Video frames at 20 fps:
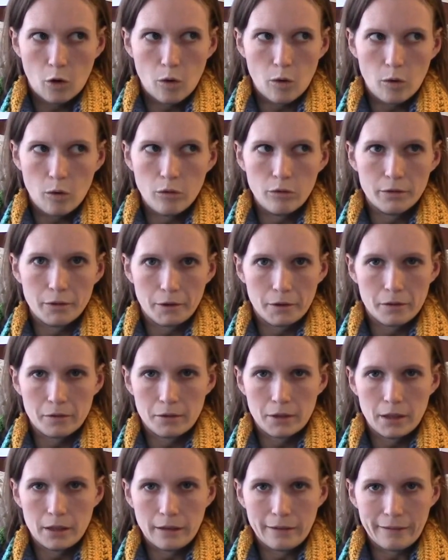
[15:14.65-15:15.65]
over
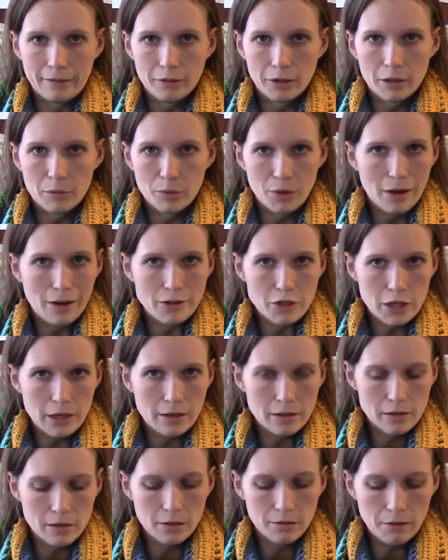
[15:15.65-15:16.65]
300
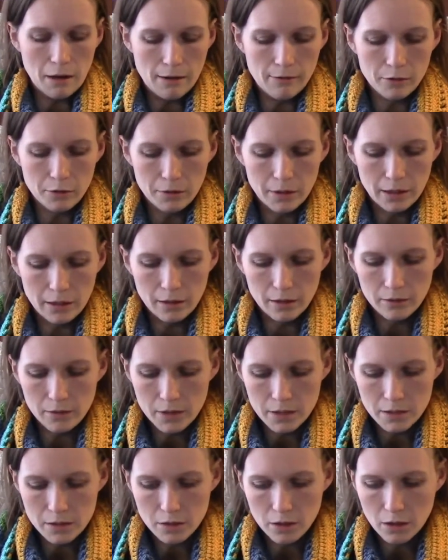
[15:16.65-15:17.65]
projects on Ravelry of
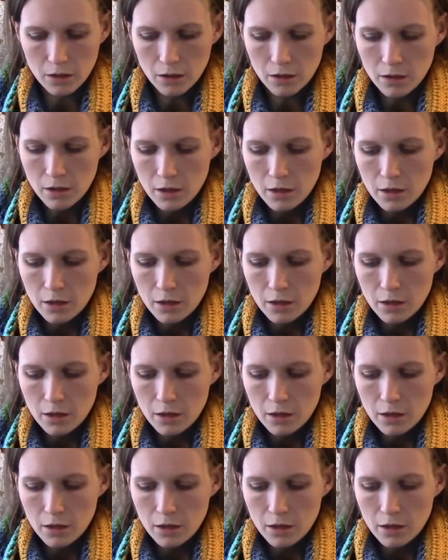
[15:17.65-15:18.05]
this doll.